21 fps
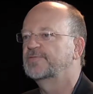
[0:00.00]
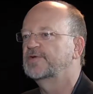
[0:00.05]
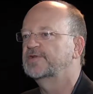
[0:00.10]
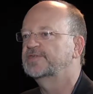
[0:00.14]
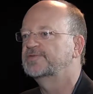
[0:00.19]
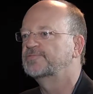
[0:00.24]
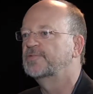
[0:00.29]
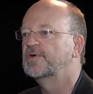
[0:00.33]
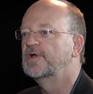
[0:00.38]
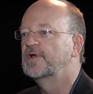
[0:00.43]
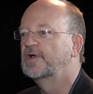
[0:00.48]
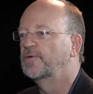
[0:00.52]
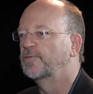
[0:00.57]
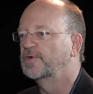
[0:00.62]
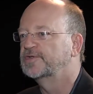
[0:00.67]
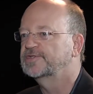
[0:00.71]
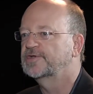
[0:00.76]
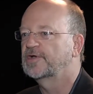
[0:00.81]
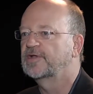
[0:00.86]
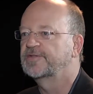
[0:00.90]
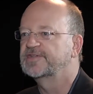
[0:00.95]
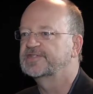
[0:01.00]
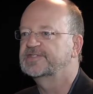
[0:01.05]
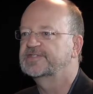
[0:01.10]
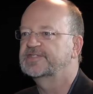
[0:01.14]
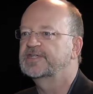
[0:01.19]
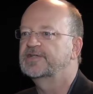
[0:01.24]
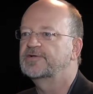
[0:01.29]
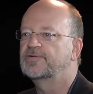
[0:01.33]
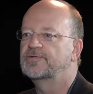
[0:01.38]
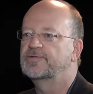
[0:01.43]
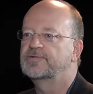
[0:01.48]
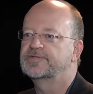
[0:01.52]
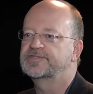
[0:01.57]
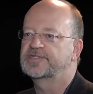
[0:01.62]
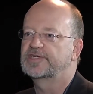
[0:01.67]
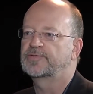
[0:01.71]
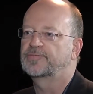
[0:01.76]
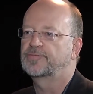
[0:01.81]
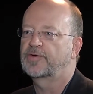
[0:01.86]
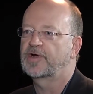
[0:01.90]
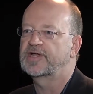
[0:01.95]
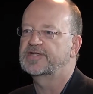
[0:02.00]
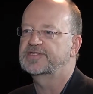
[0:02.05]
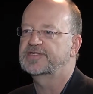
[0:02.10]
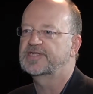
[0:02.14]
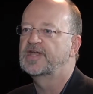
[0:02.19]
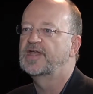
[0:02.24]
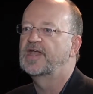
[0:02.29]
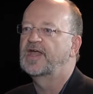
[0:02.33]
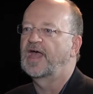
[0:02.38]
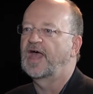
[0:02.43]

They went to what's called a single wholesale price.